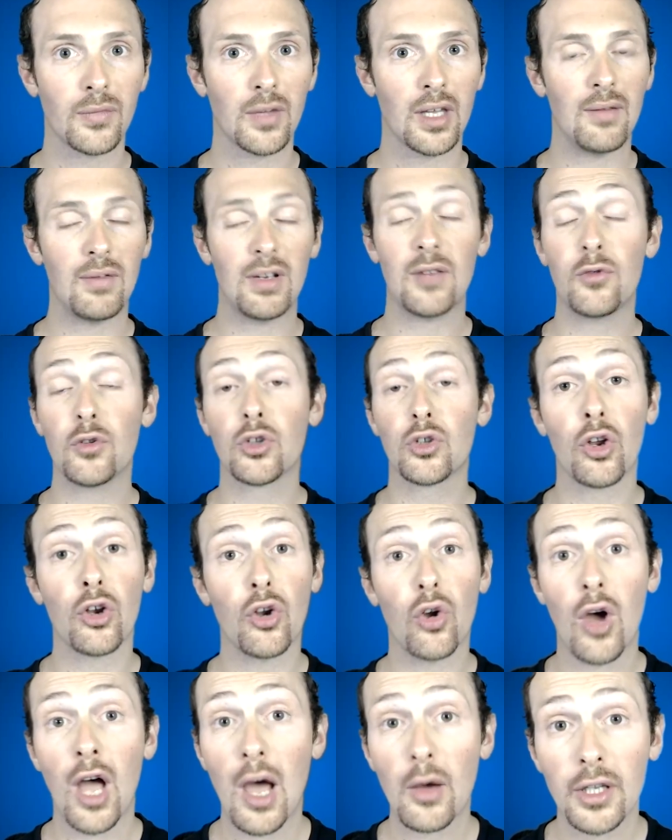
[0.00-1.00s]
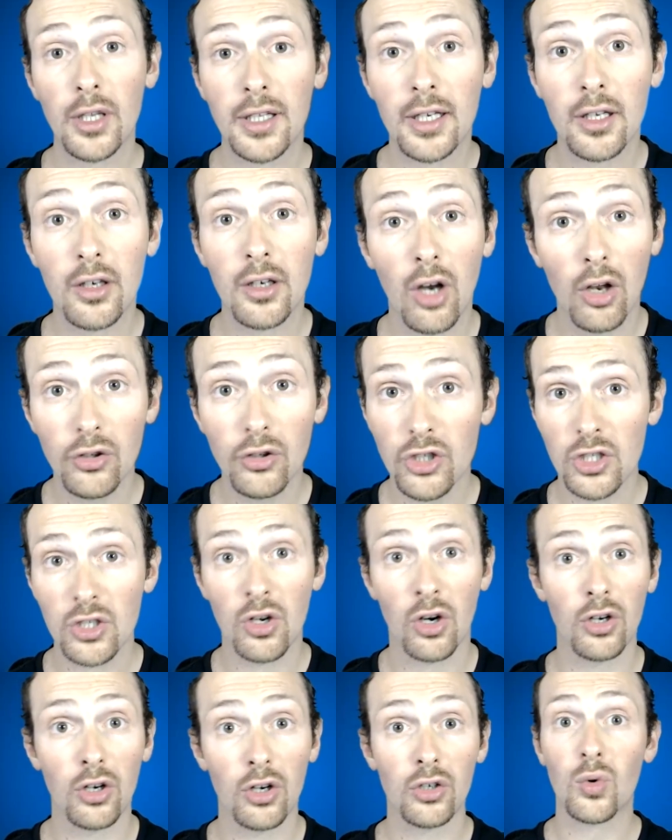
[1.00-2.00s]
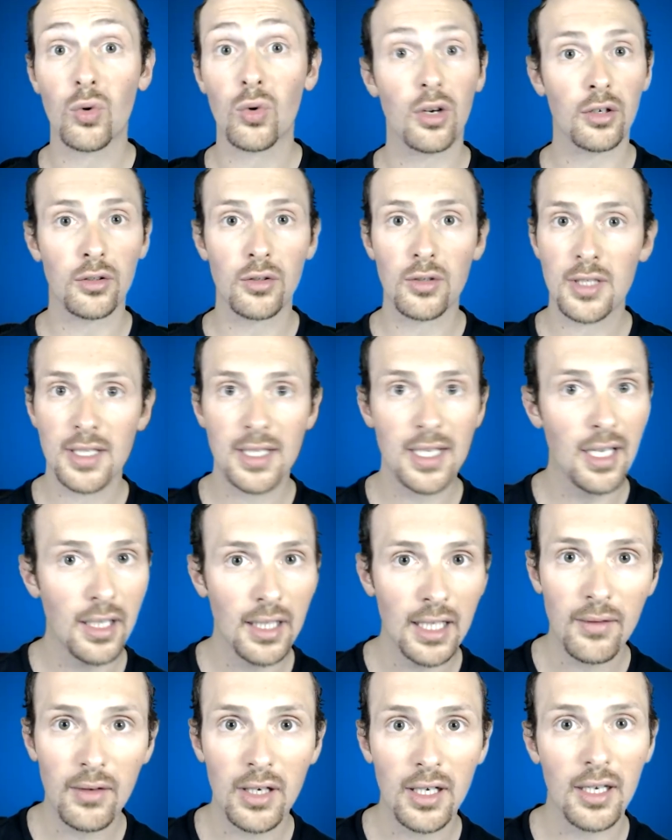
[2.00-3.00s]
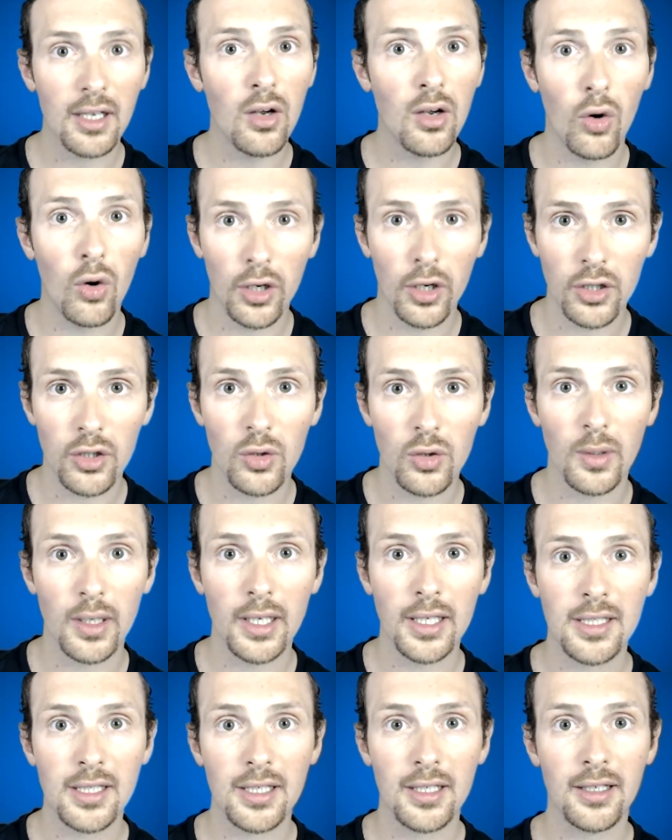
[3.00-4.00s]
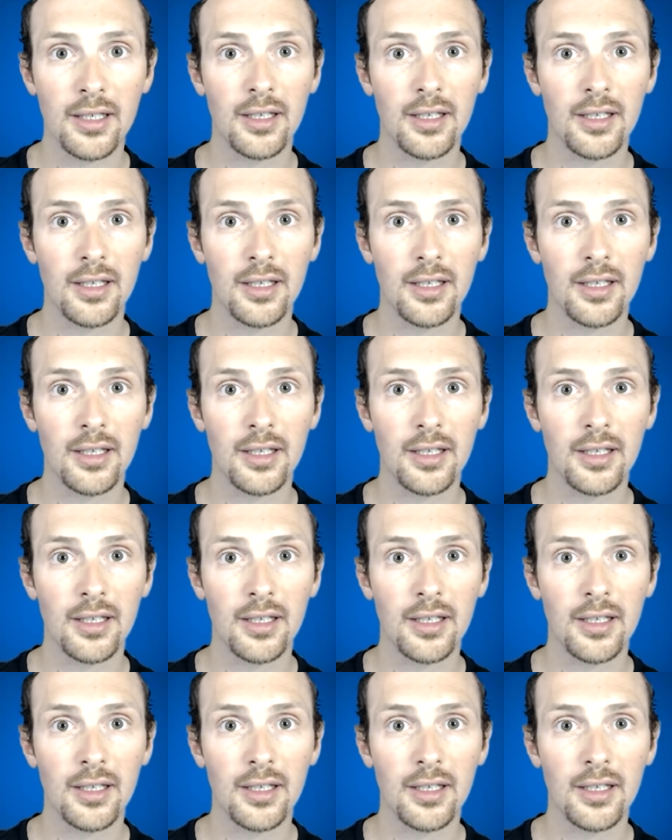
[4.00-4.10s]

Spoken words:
Even if you don't know how the technology is going to work, to still giving it a go and do it.